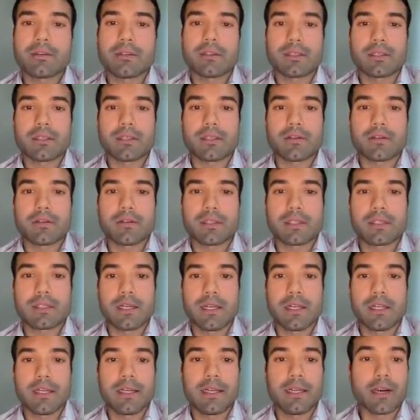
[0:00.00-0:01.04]
to the services,
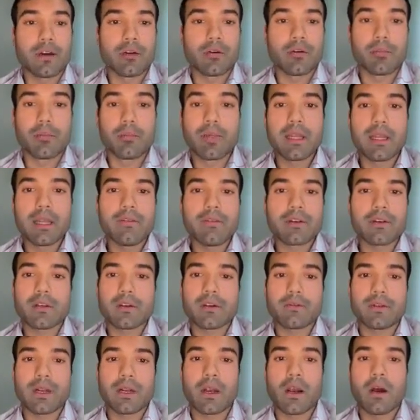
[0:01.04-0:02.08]
they are oblivious
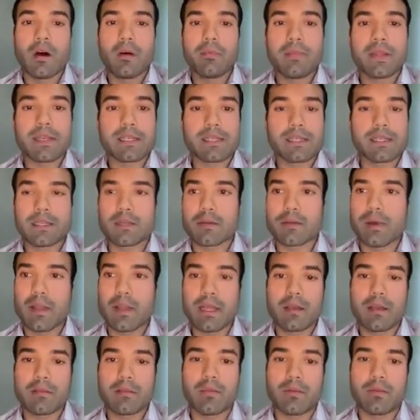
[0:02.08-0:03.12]
of the complex
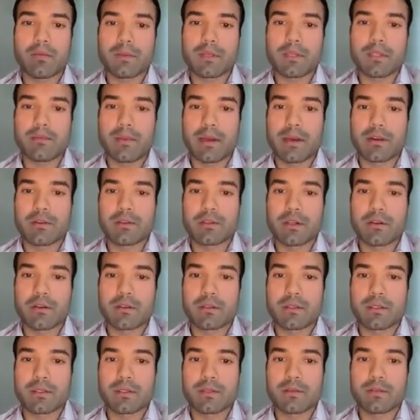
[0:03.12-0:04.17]
interplay among these
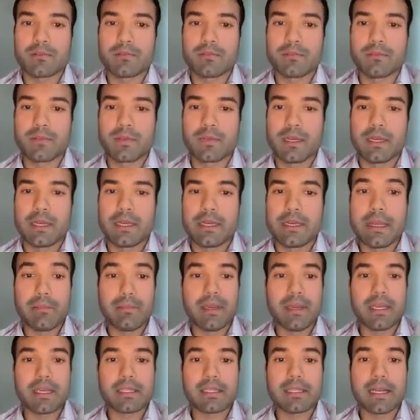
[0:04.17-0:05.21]
microservices. That
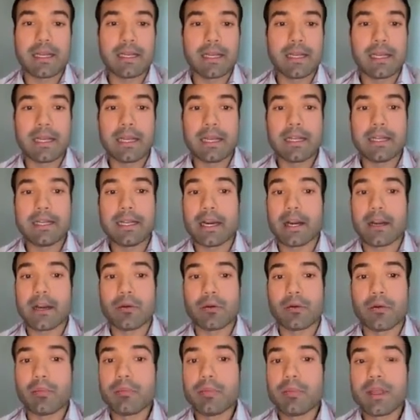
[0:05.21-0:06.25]
means that they
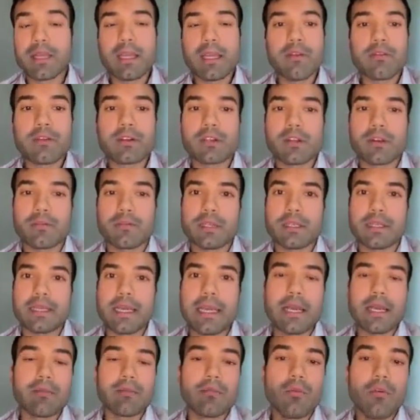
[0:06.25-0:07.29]
are oblivious of the
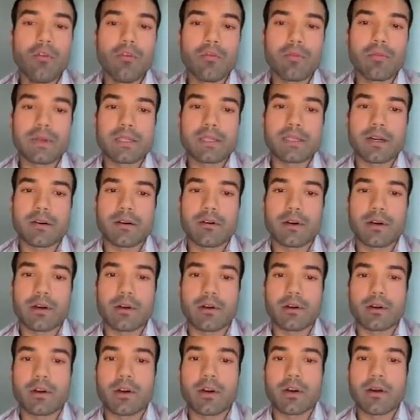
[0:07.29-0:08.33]
data movements that are
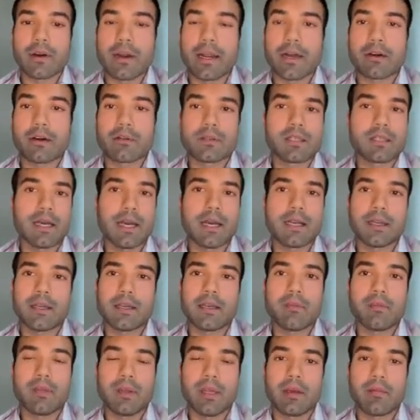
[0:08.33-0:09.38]
occurring outside the
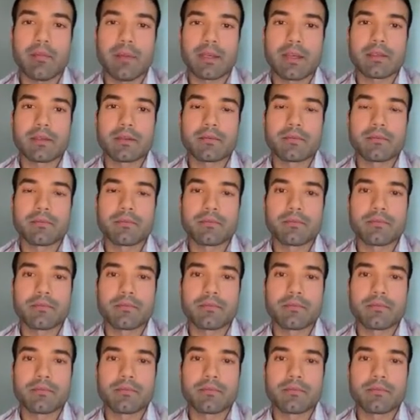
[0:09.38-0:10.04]
DBMS.